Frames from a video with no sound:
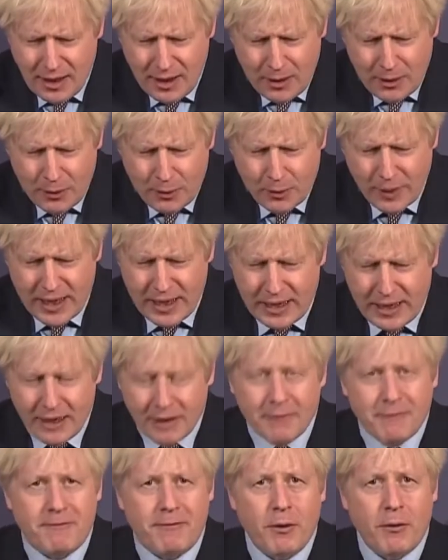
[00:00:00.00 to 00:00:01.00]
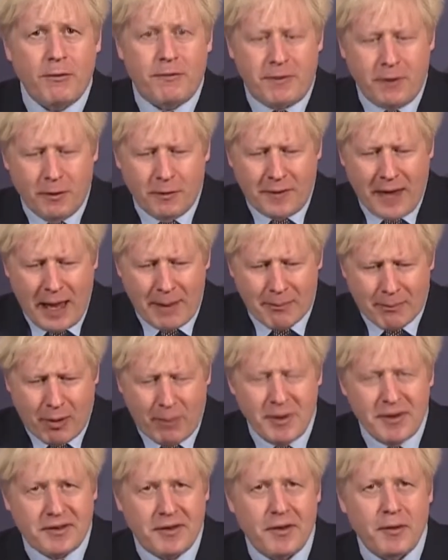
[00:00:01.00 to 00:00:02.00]
we fulfilled that
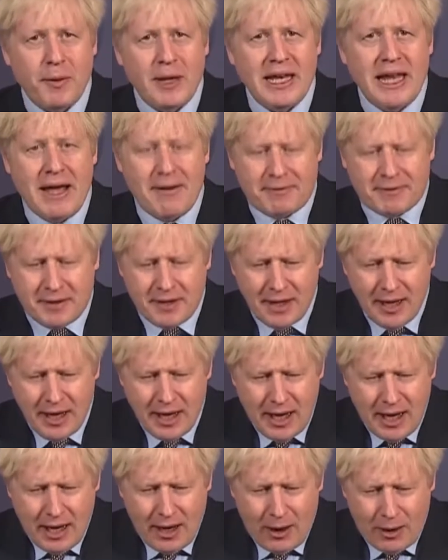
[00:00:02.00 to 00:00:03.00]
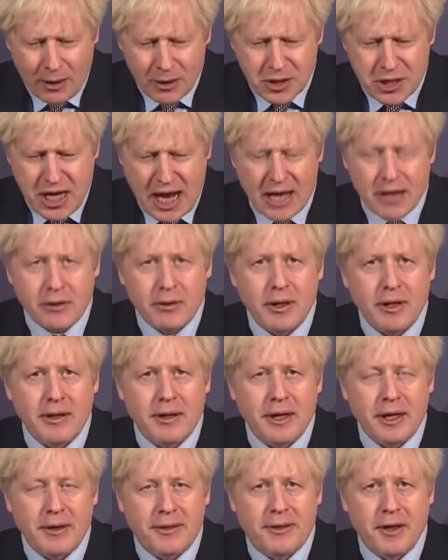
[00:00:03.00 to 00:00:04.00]
promise and that we left on January
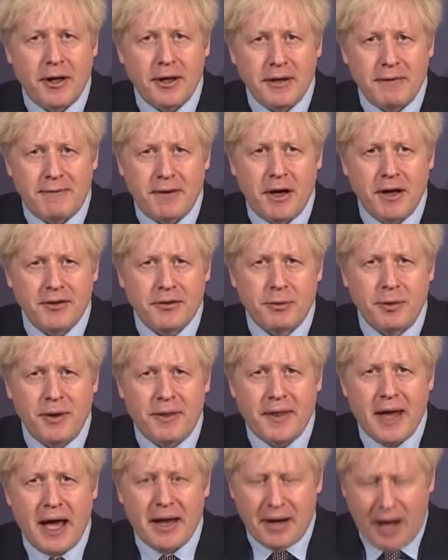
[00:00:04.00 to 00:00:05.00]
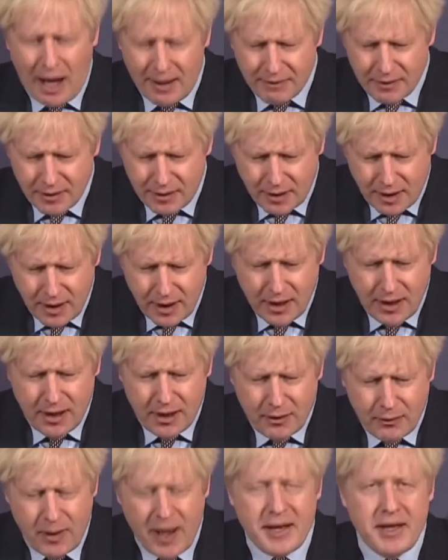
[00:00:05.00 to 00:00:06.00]
the 31st with that
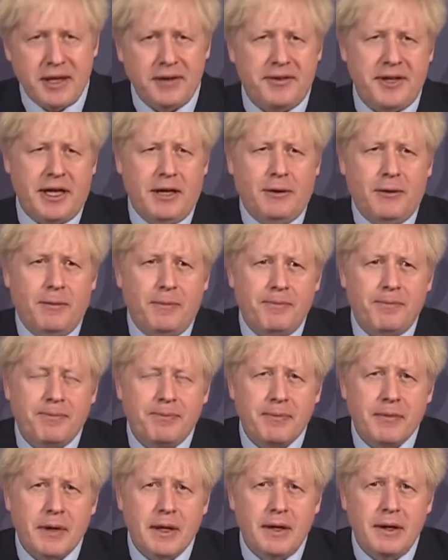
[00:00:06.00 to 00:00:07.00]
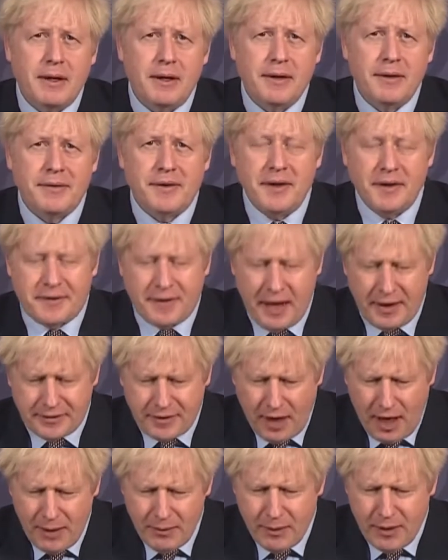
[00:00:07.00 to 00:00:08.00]
oven-ready deal. Since that
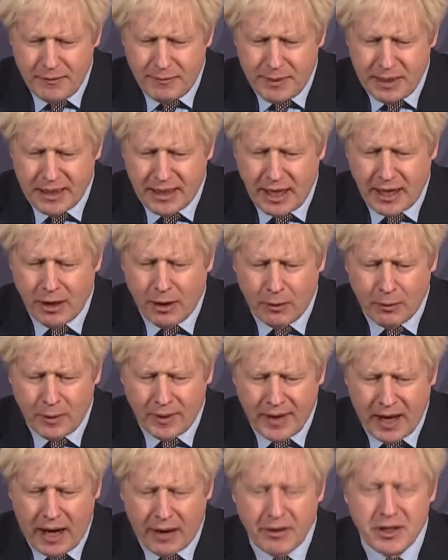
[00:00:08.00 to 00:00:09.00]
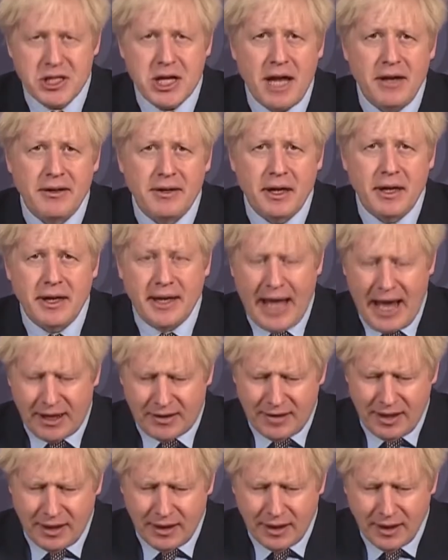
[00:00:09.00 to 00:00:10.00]
time, we've been getting on with our agenda,
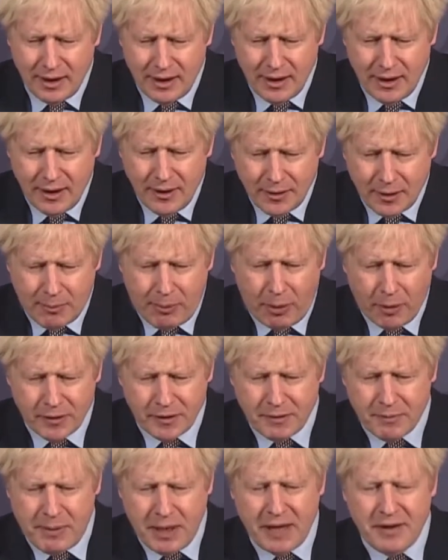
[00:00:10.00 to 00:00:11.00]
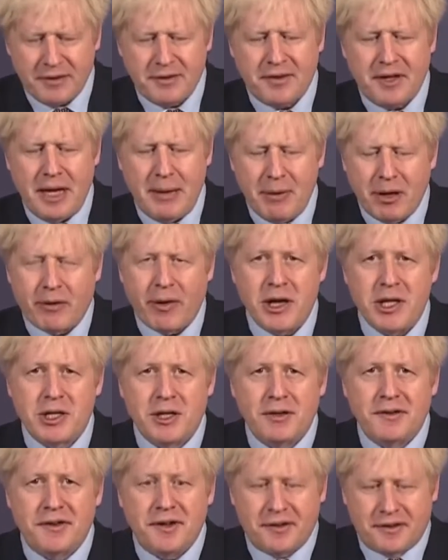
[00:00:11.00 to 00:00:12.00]
enacting the points-based immigration
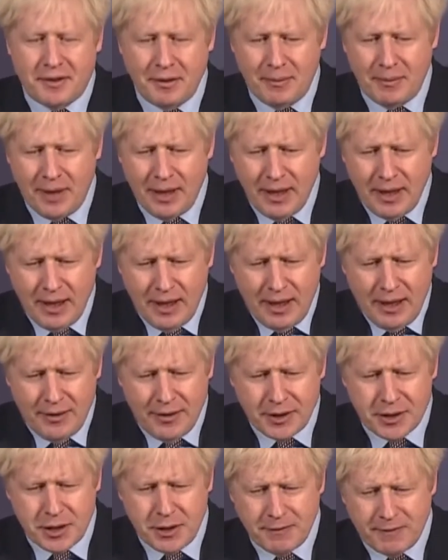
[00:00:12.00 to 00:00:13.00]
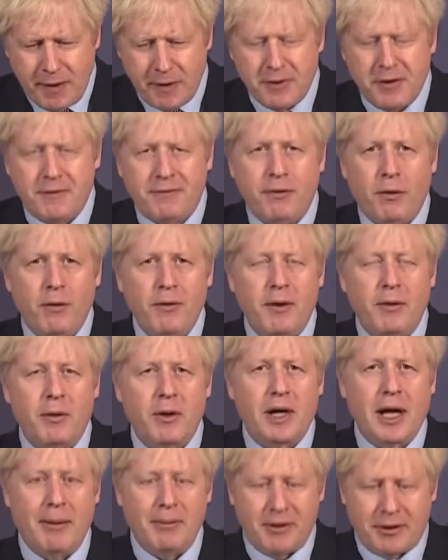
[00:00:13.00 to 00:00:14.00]
system that you voted for and that will
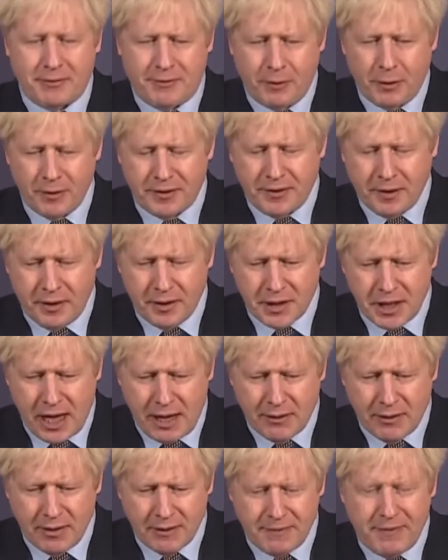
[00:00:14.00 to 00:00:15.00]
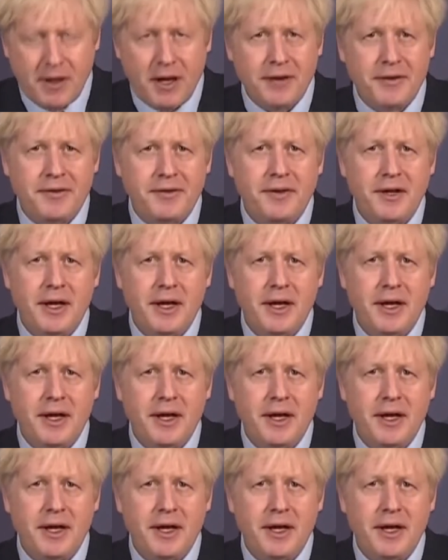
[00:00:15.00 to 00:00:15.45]
come into force on January the 1st,